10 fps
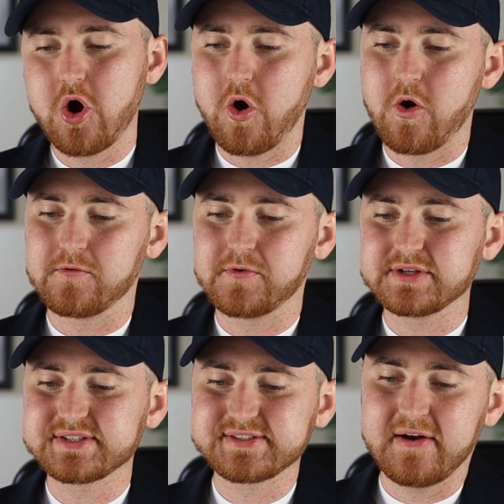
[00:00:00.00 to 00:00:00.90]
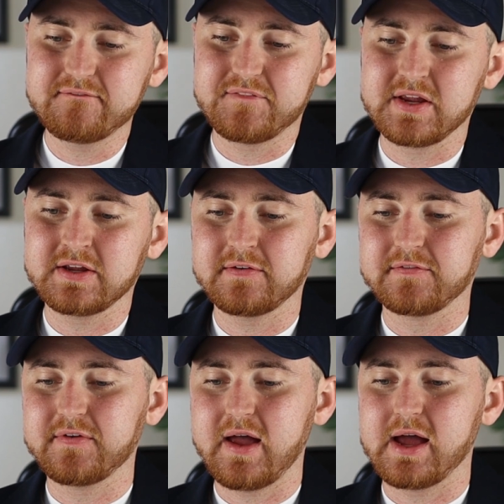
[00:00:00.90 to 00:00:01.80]
of something
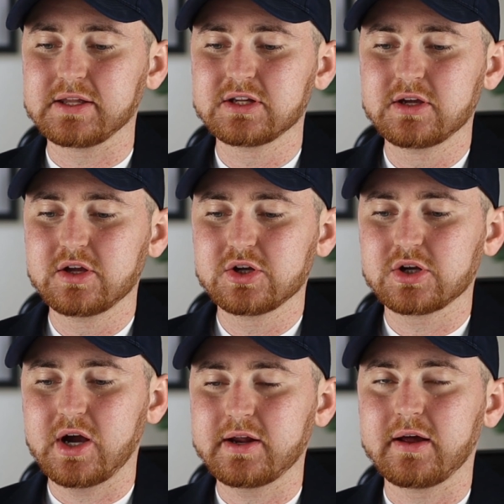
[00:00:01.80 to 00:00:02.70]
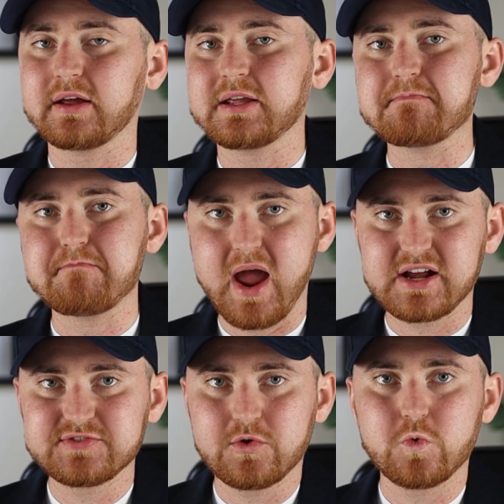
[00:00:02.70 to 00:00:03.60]
that kind of
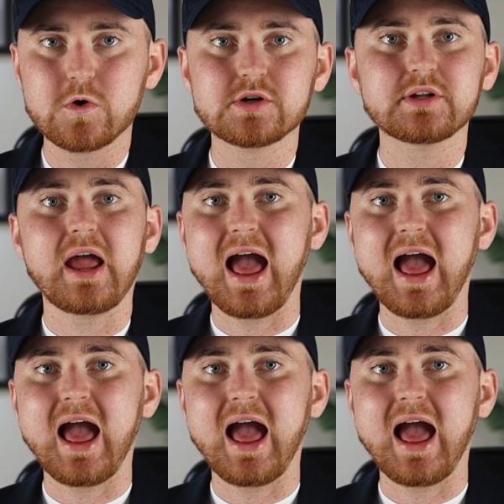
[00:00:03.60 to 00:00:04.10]
impacts the world